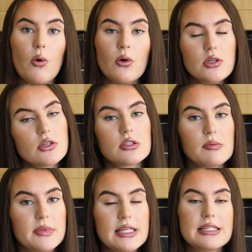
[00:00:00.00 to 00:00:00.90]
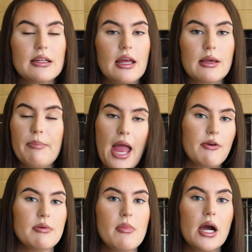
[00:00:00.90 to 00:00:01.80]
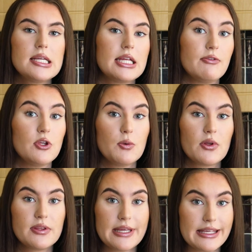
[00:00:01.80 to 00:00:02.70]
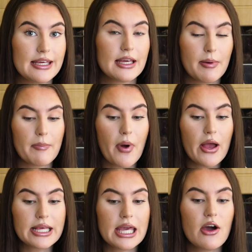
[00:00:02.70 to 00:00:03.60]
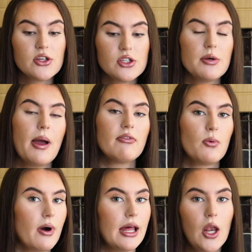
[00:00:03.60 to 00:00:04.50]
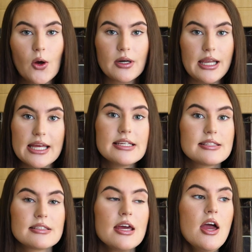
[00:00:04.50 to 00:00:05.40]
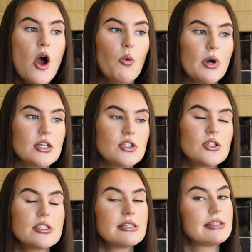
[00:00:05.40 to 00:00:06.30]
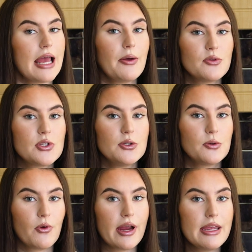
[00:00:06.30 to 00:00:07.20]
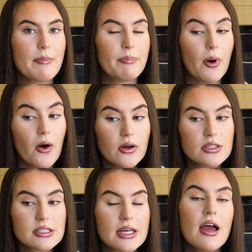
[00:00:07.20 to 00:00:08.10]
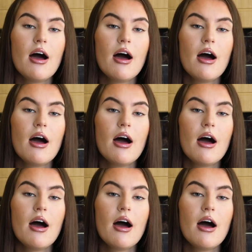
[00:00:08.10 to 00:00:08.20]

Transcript: or just something to like bear in mind if you are thinking about buying it. I do have quite a long list, which doesn't sound too great, but